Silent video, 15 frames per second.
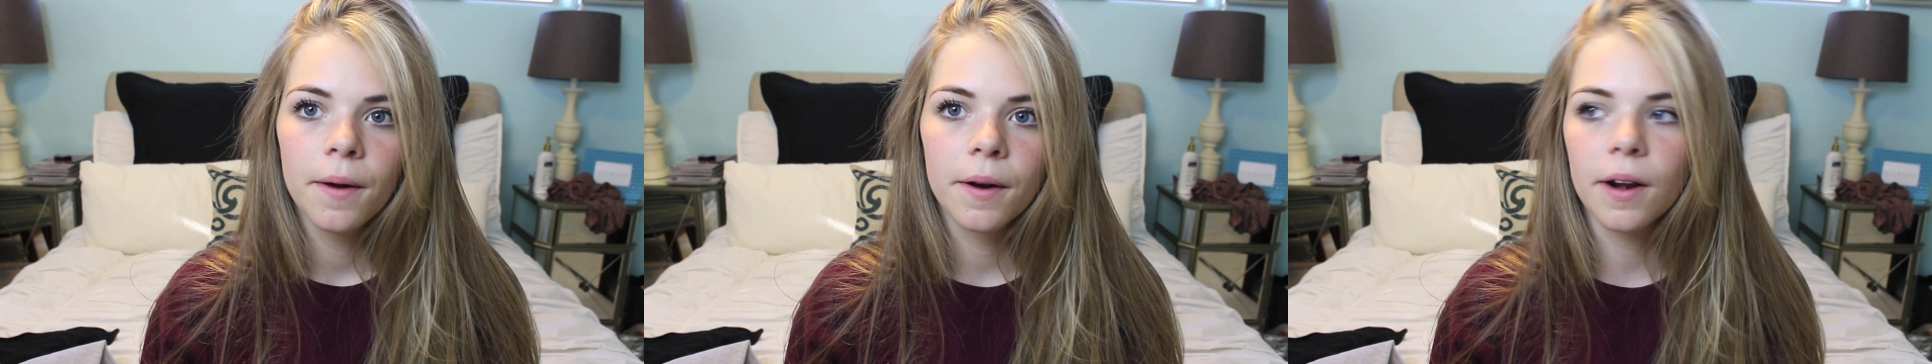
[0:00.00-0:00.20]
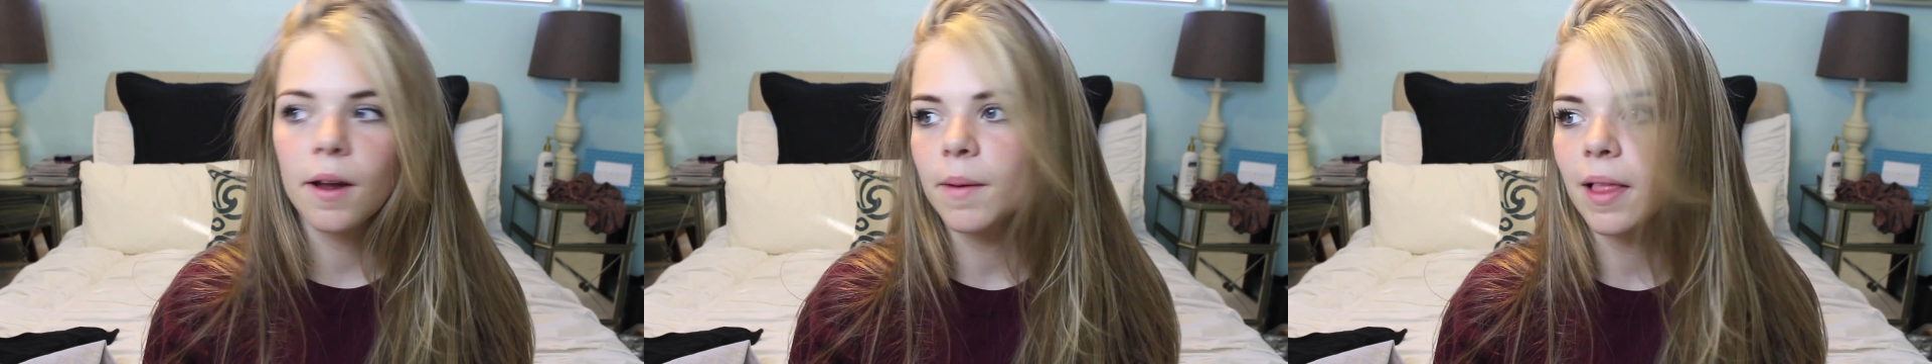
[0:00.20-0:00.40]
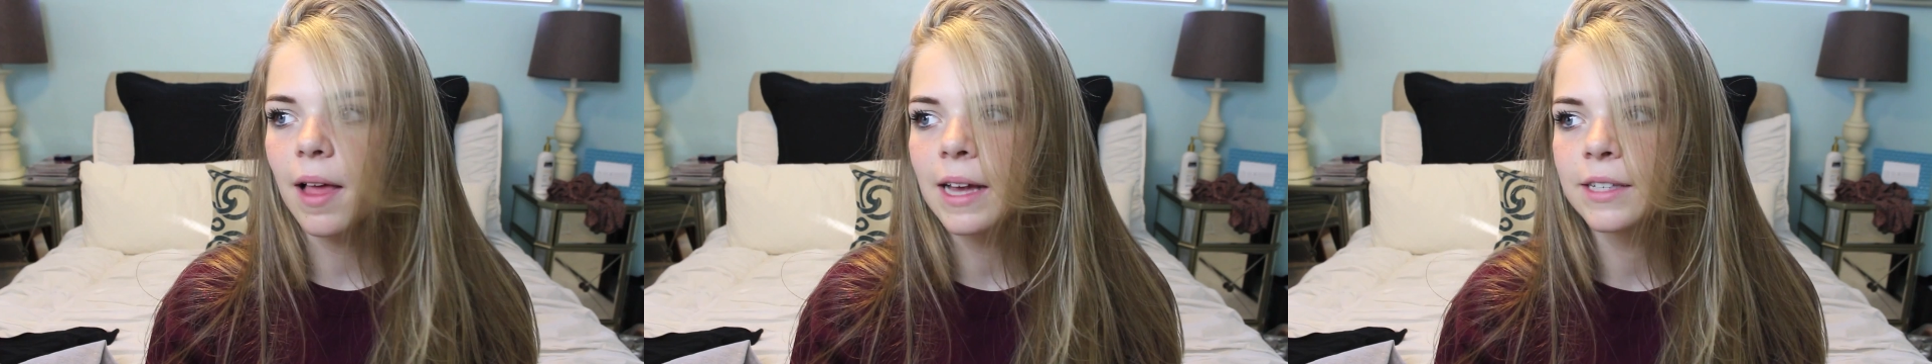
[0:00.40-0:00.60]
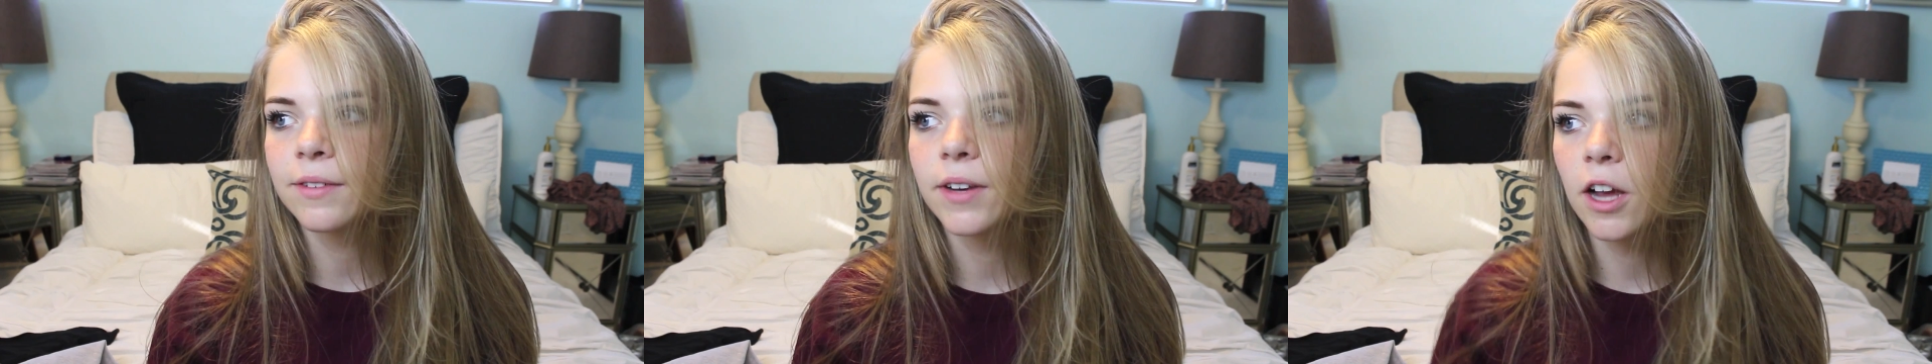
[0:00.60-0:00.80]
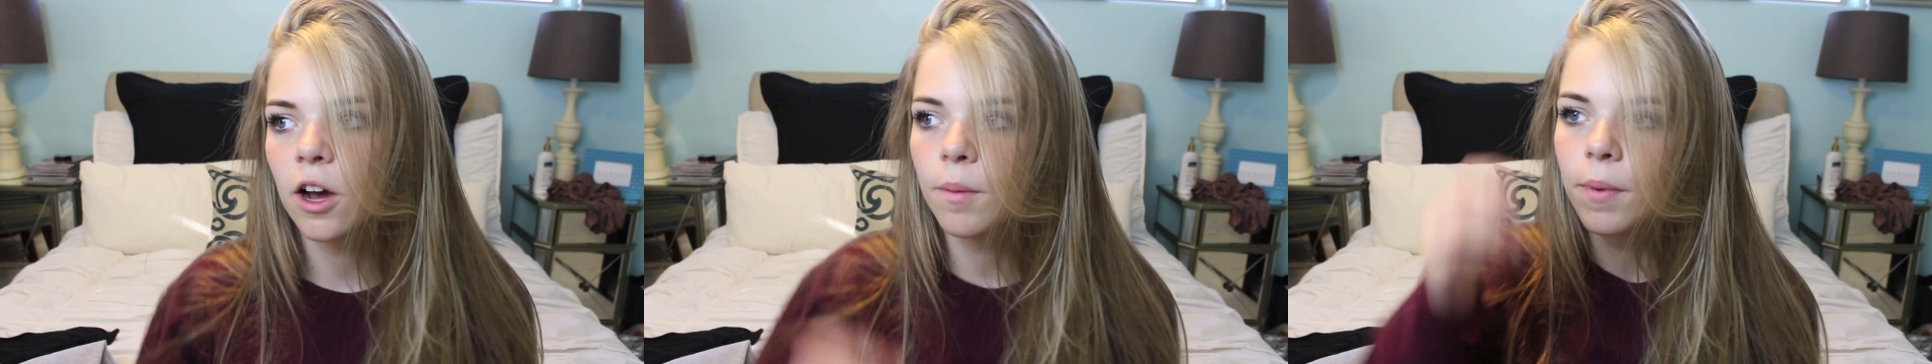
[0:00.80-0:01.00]
or not my
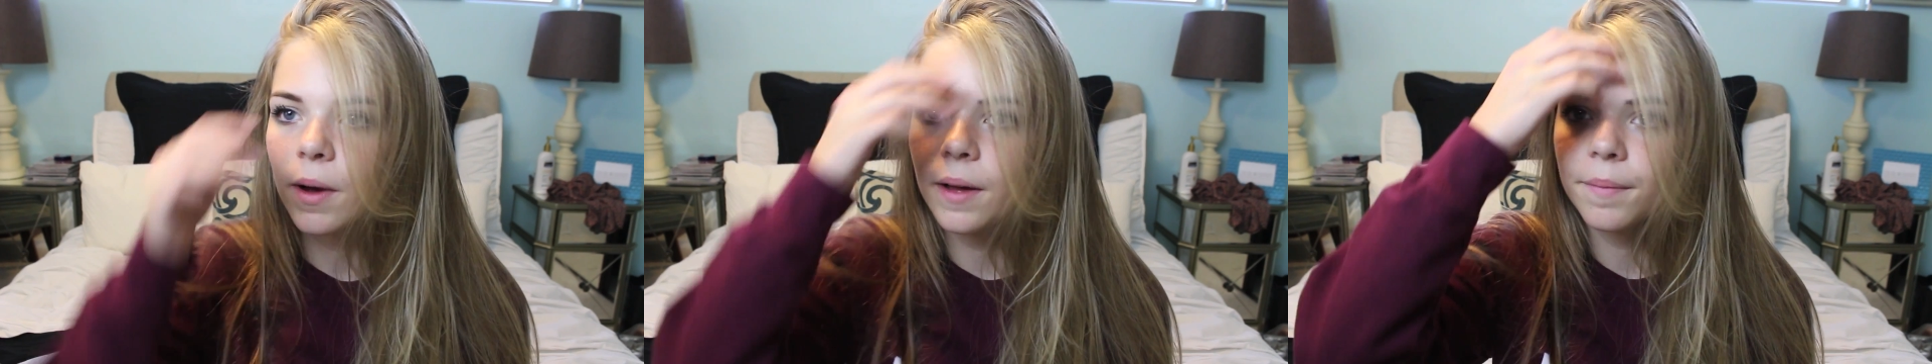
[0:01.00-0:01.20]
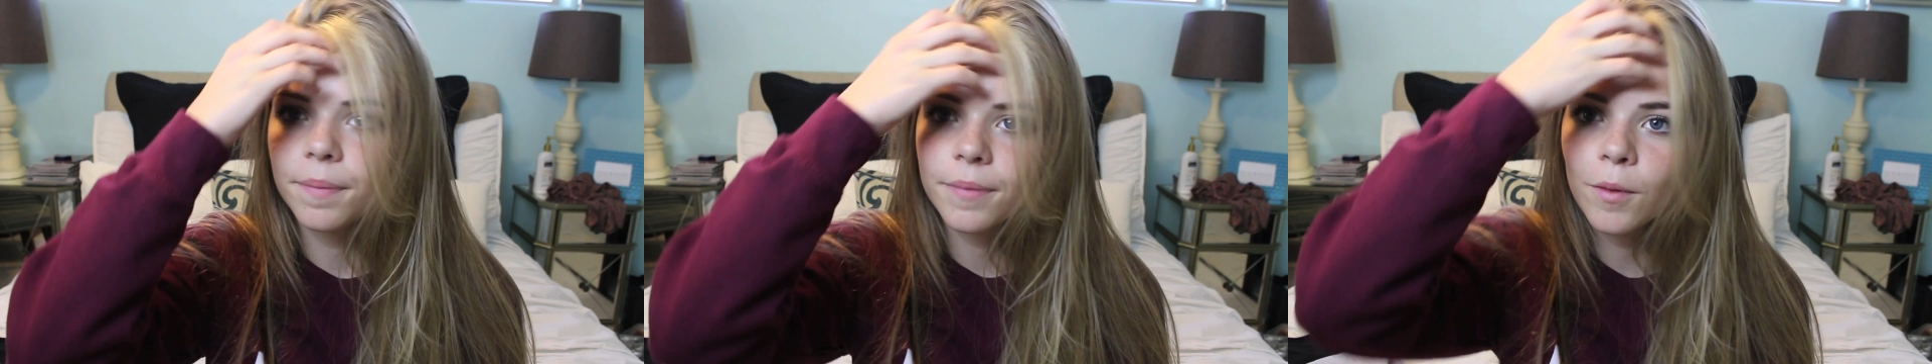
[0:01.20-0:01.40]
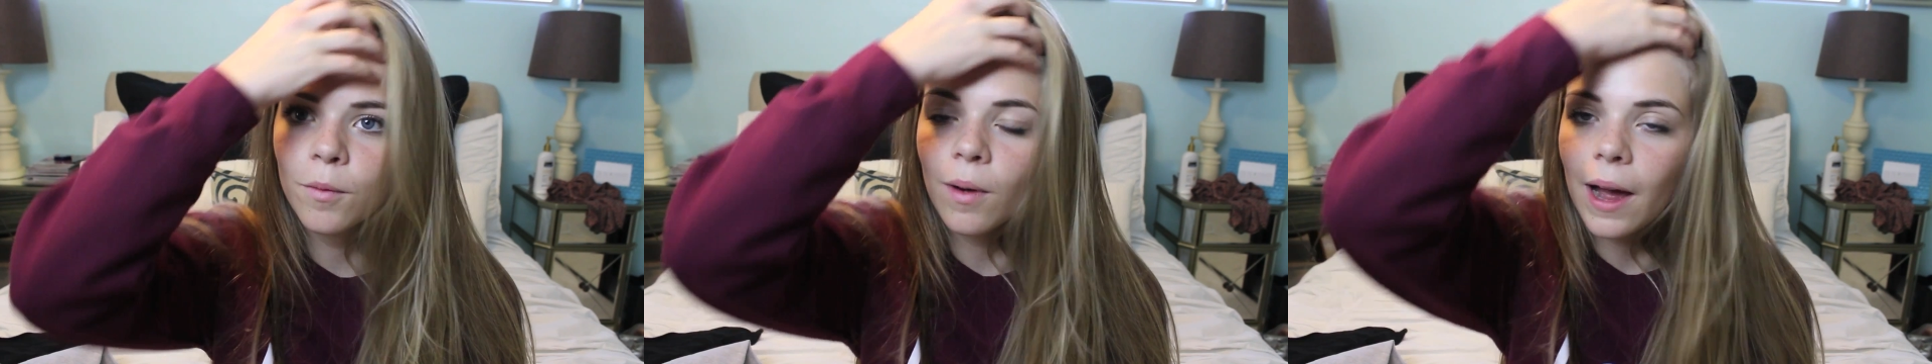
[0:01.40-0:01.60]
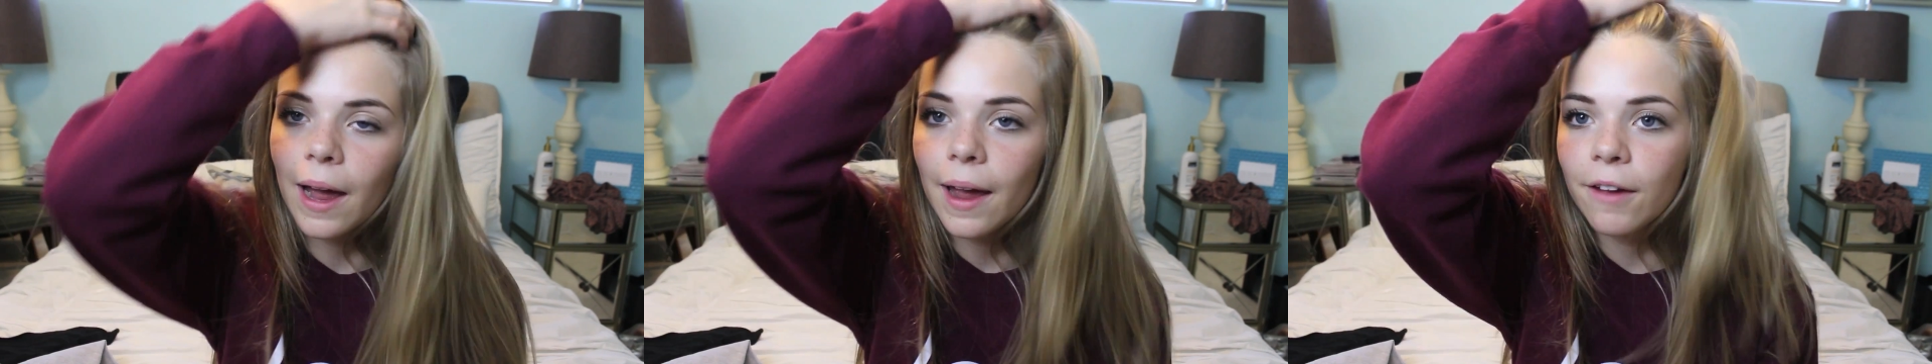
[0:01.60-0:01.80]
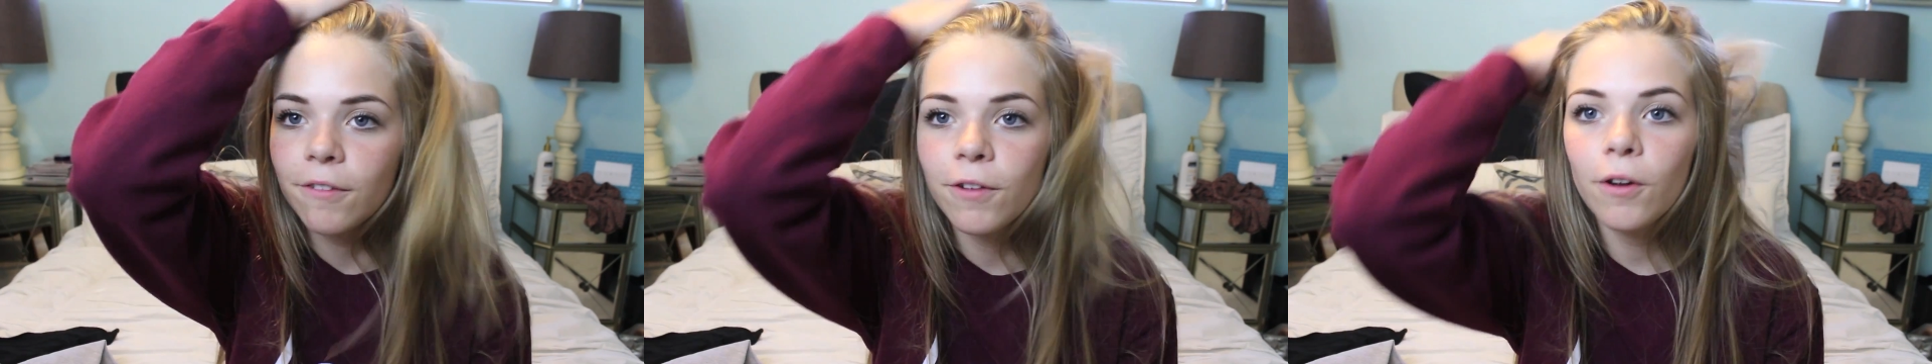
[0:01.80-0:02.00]
last video, but
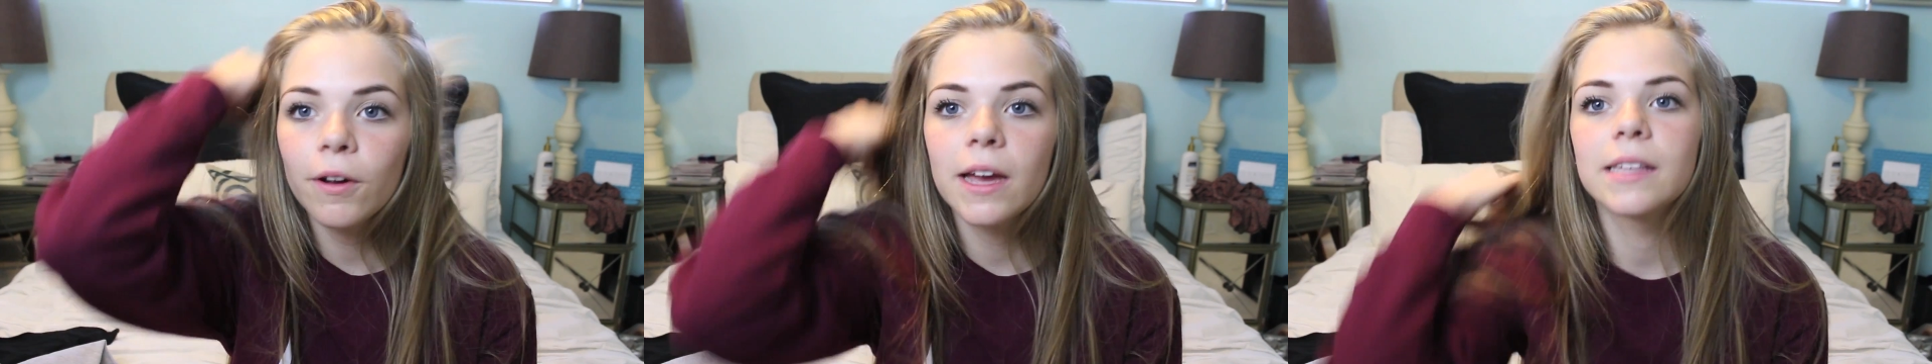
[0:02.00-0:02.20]
my phone